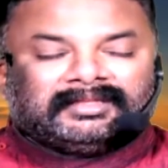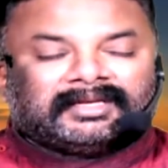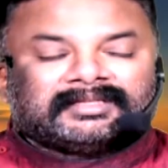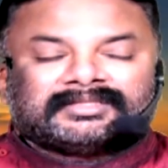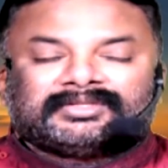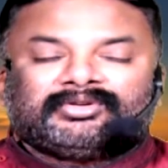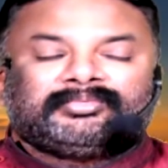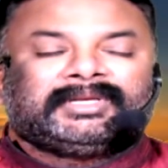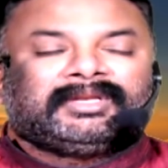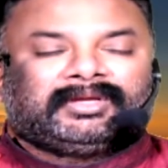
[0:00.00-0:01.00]
There are
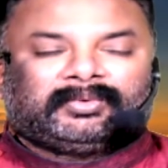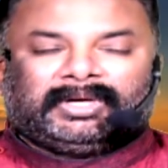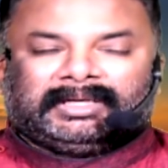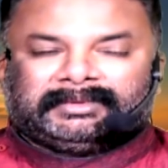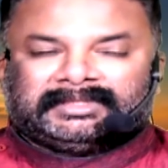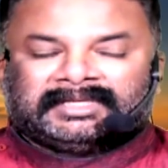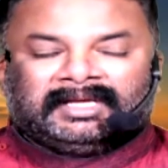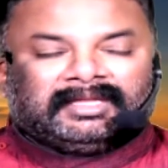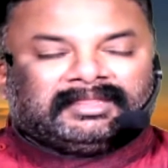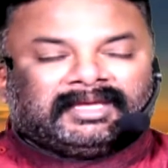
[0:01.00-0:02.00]
so many requirements.
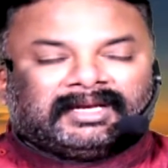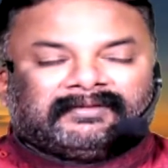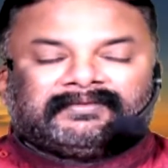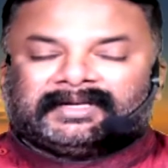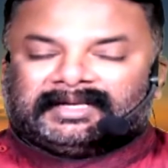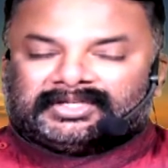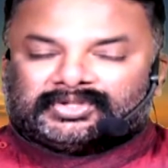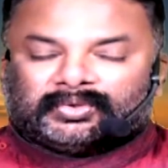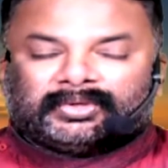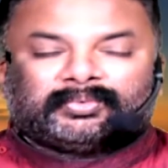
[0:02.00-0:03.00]
There are
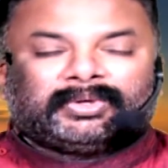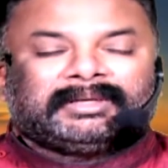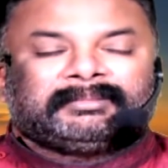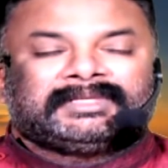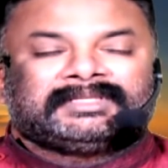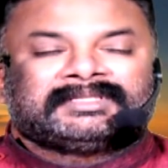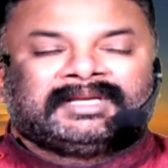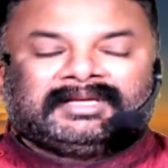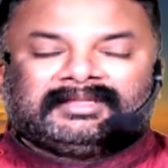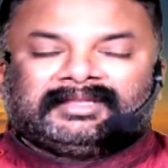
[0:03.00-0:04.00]
financial requirements.
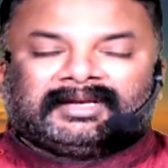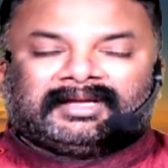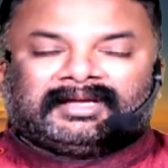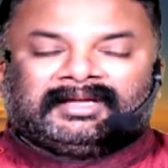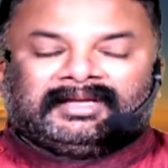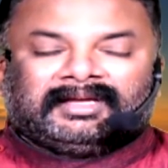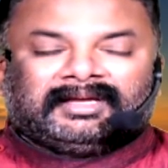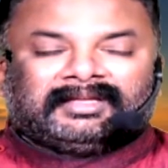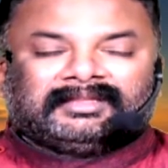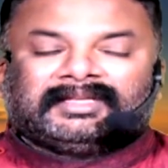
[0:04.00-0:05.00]

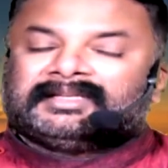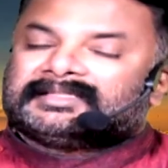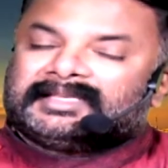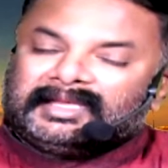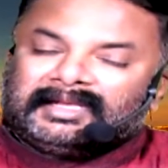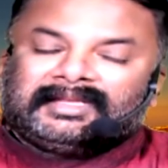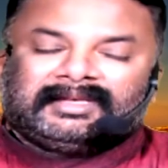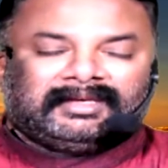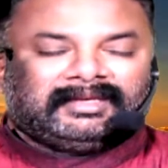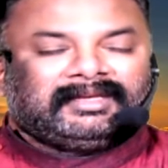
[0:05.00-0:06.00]
There is
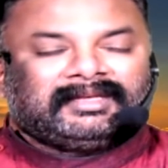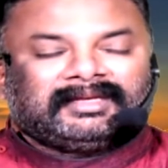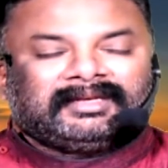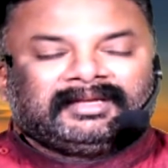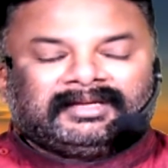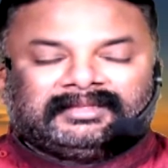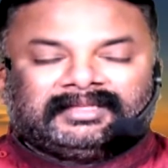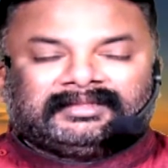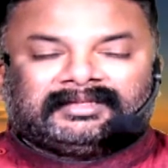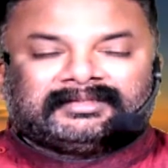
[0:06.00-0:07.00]
healing needed.
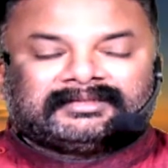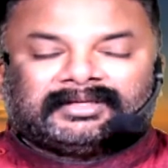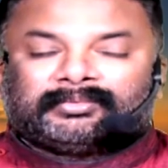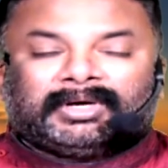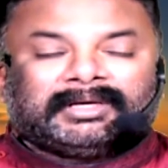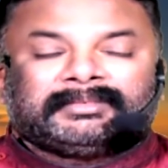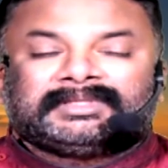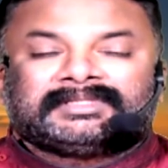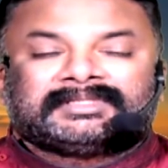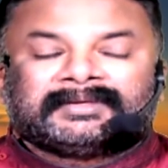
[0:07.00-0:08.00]
Then there is
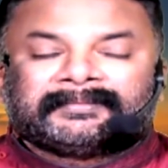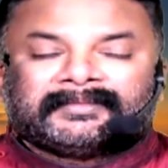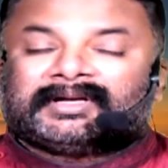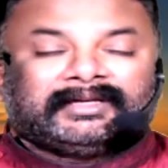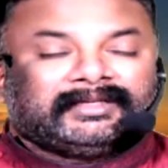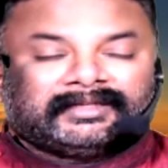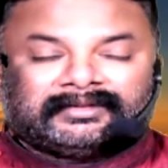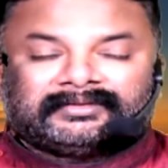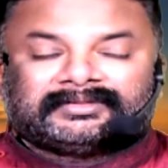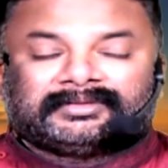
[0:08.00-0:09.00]
requirements for
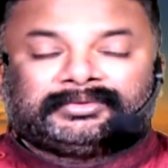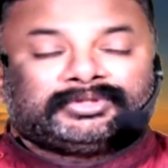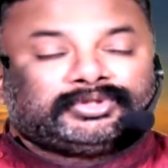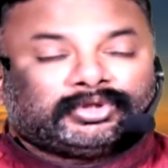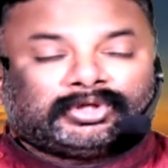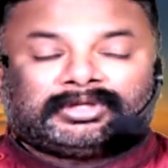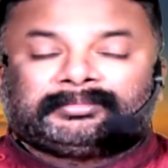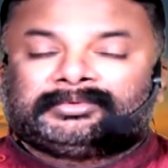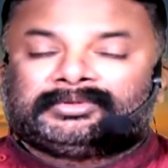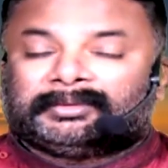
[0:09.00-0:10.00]
careers, good
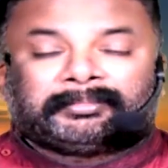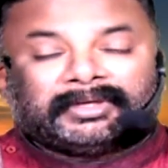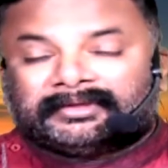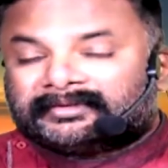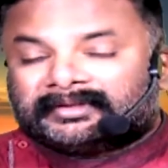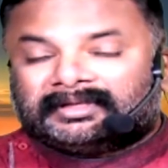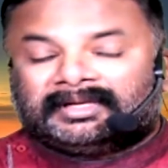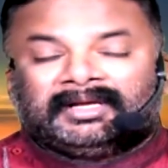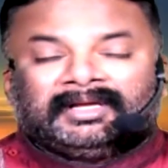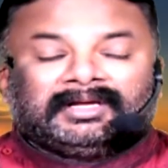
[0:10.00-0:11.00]
job, good appraisal,
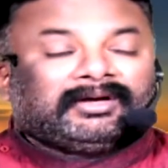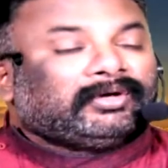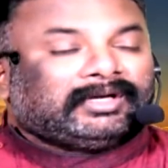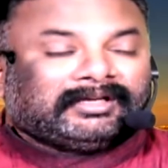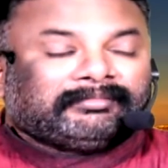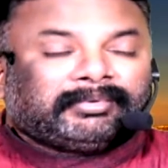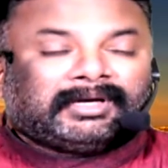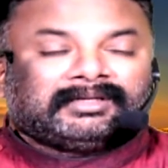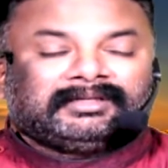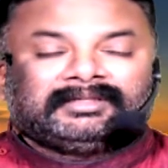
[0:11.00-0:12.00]
our life
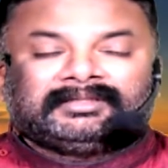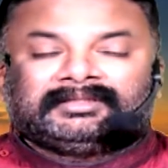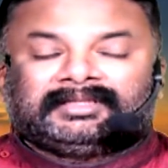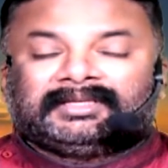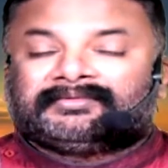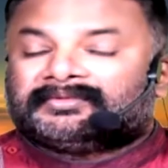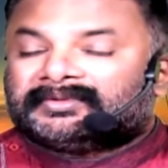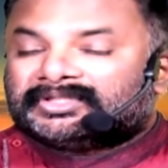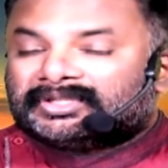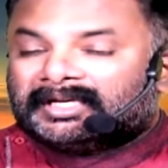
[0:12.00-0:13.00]
partner, the gift
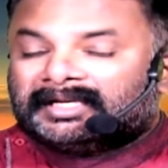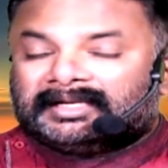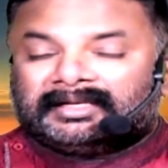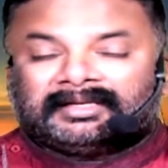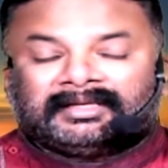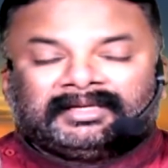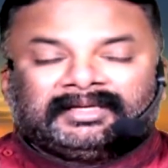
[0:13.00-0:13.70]
of a child.